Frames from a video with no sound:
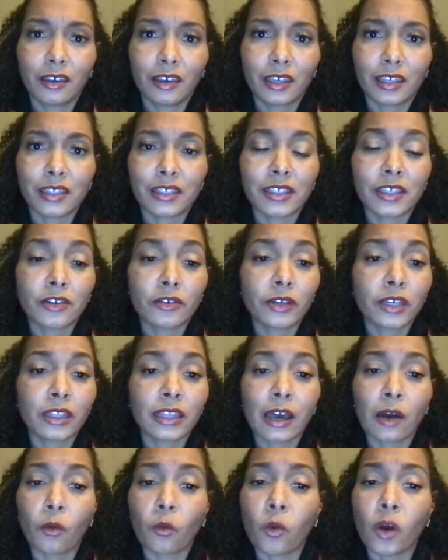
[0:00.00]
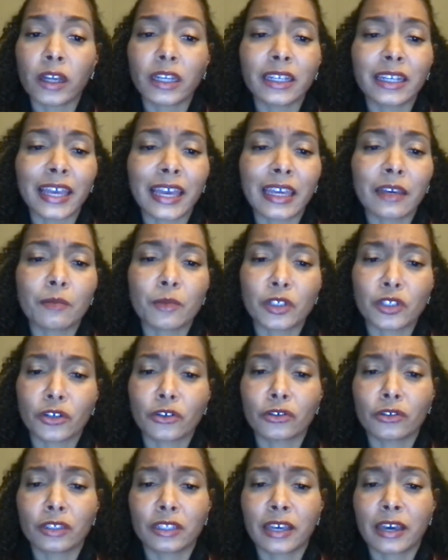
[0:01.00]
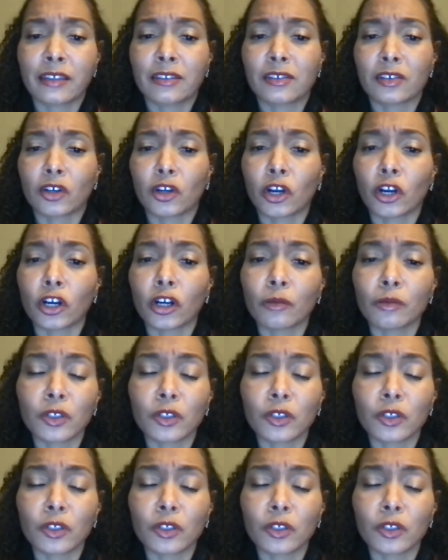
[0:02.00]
Considering that 1 in 8 maternal deaths occur